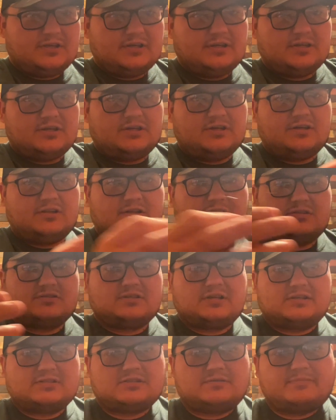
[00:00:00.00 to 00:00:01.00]
it looks
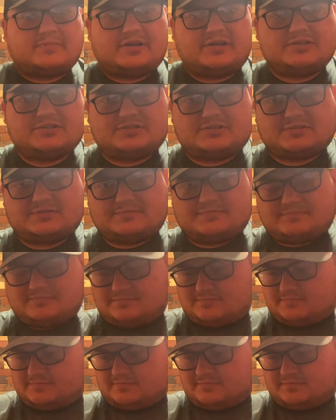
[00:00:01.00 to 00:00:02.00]
like somebody just
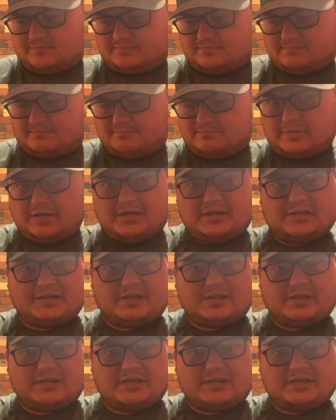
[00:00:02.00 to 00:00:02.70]
bent it